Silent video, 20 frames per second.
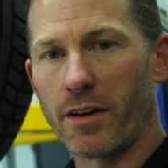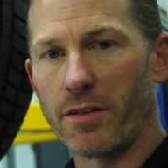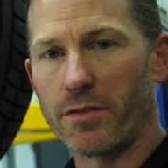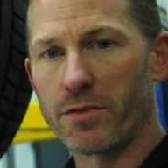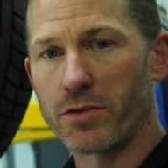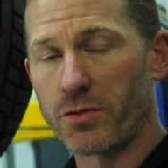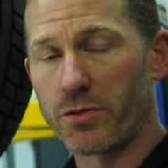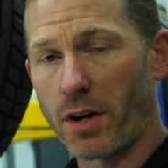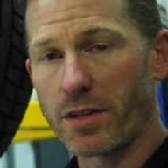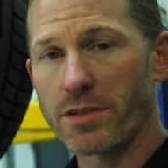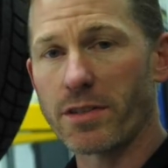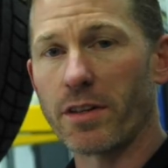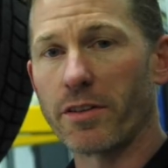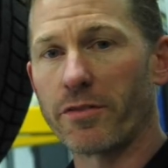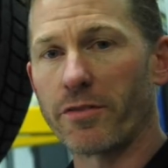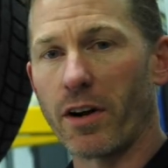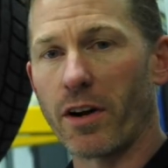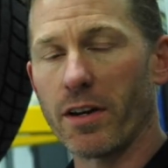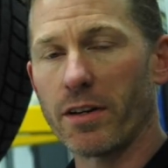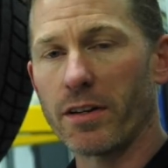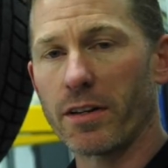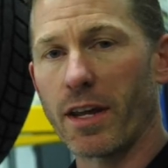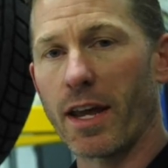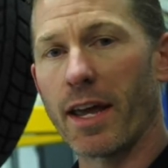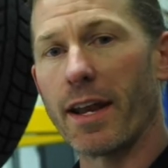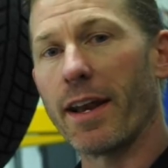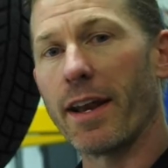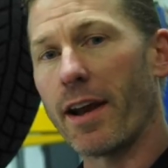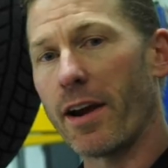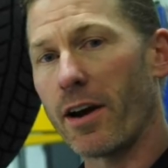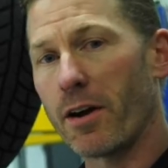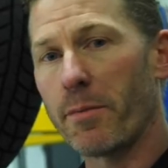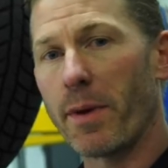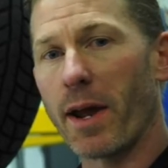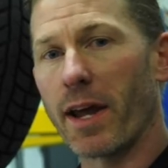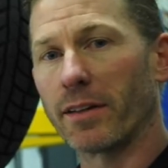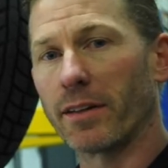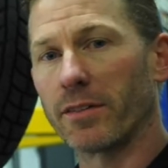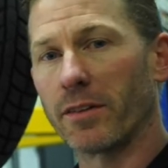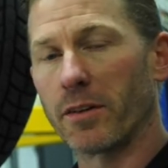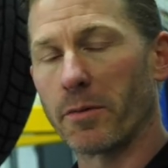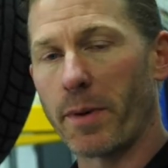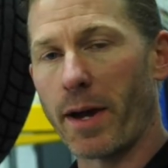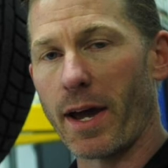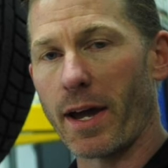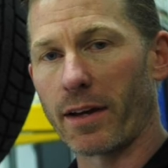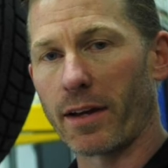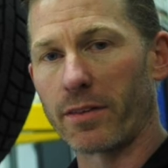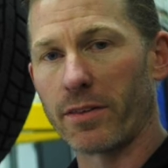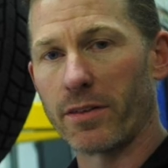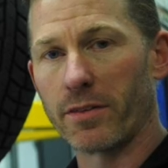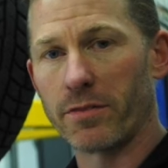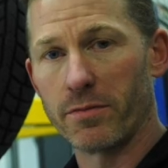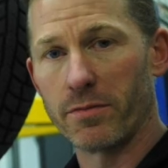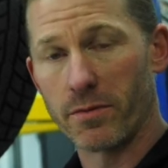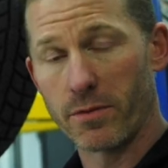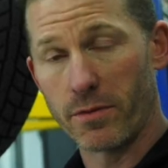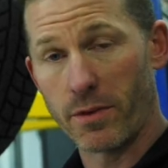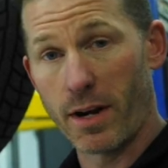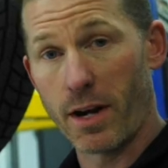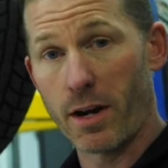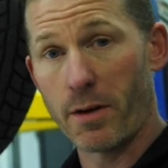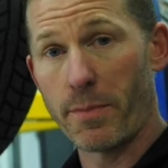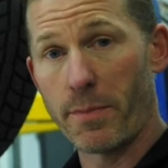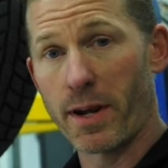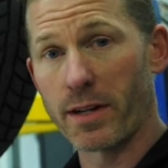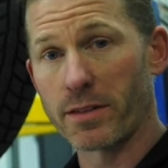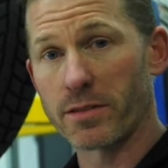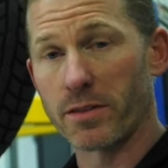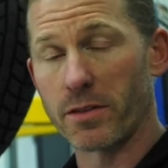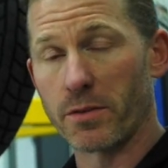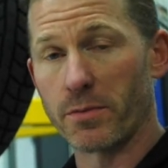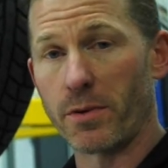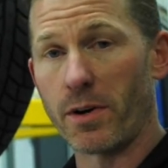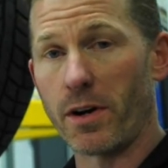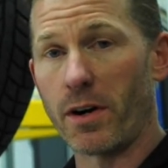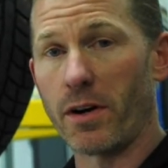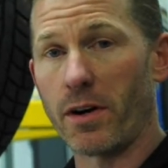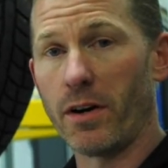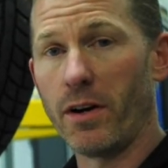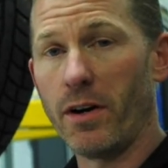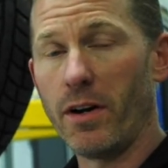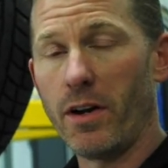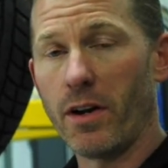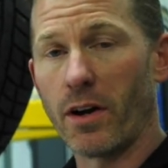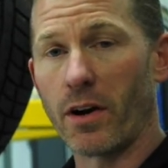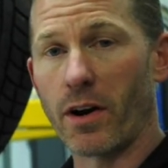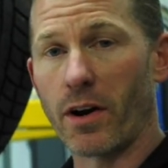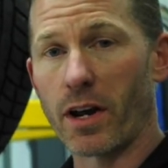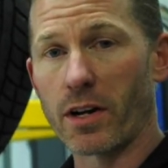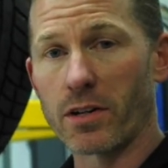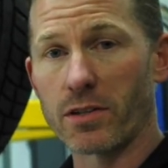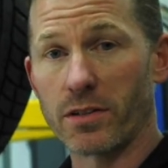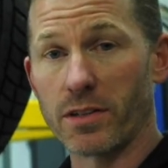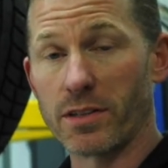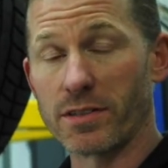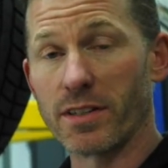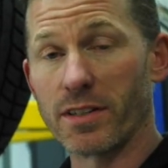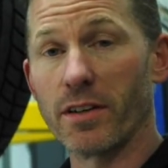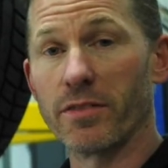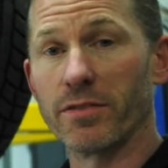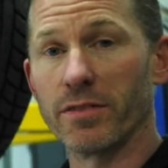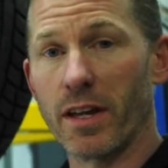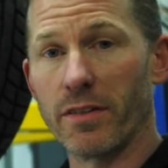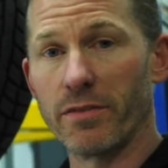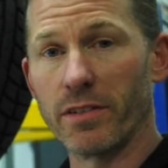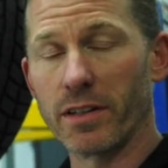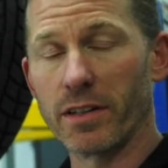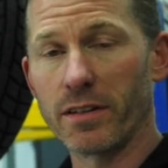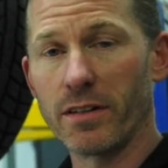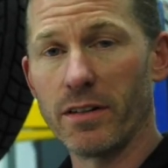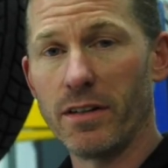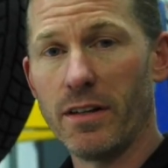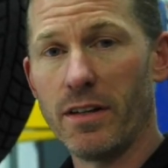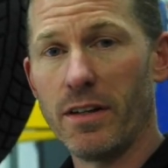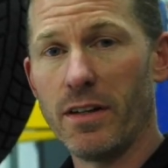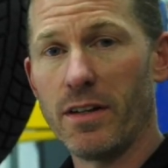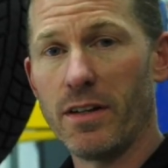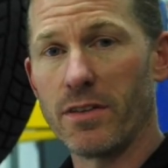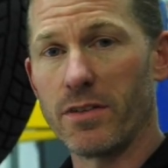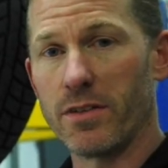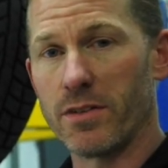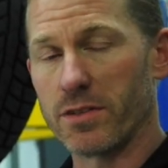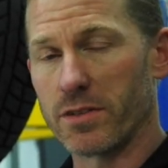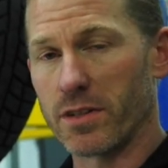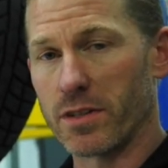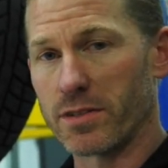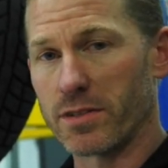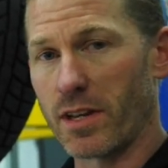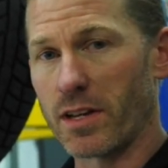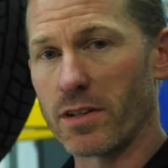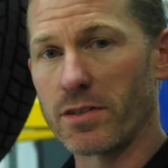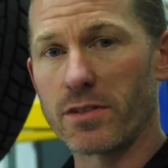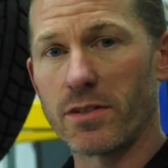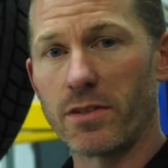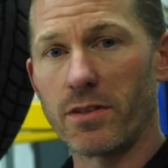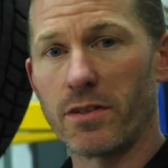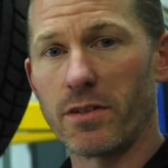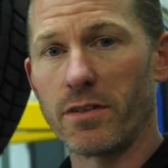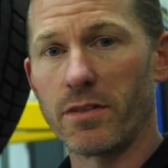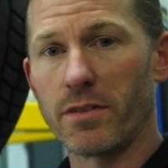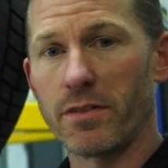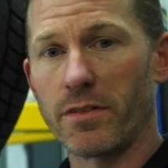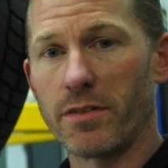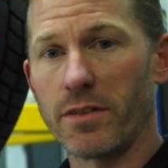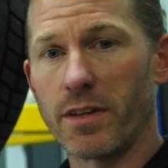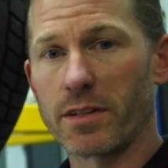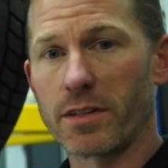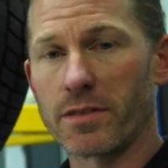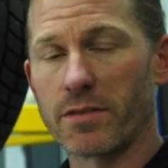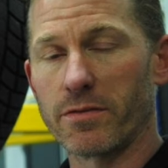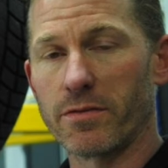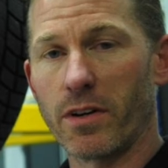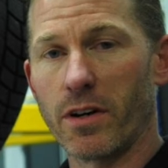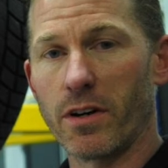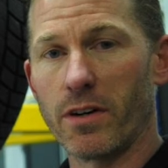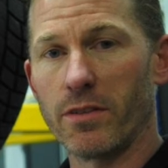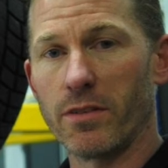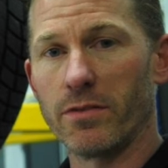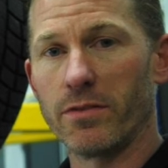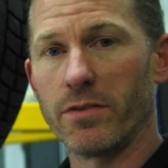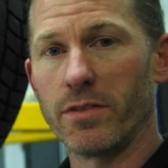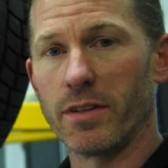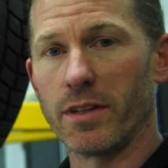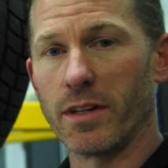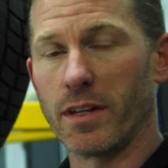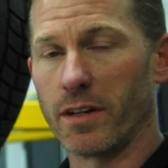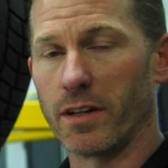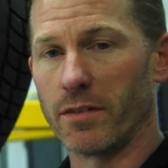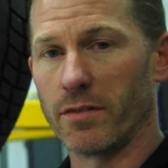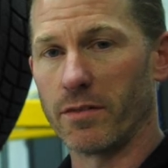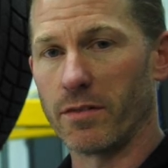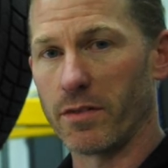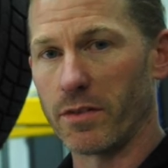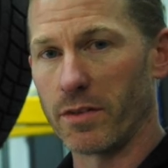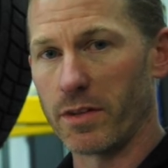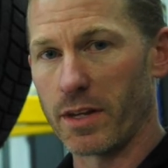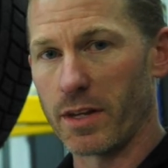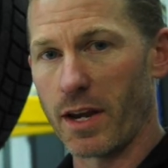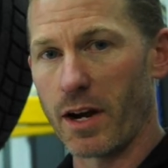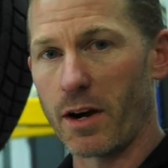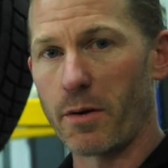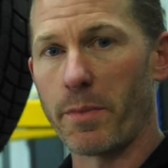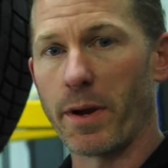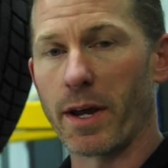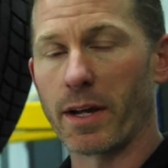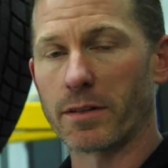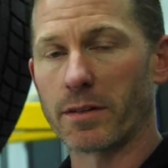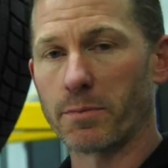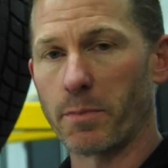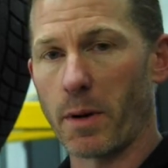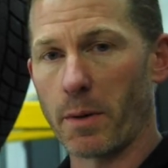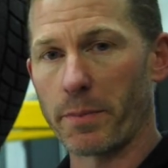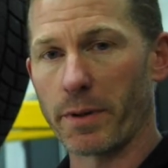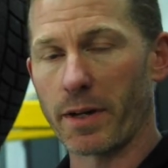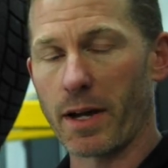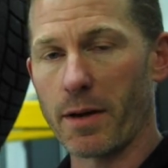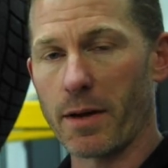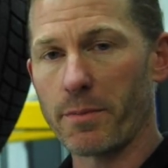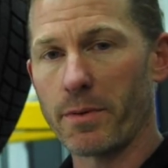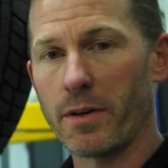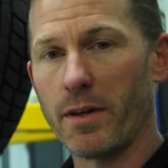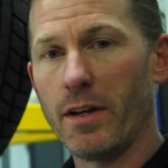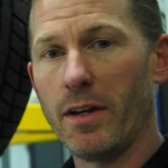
struts in the front and airbags in the back. The airbags in the rear are actually self-leveling. There's a sensor that's involved in the airbags pumping up.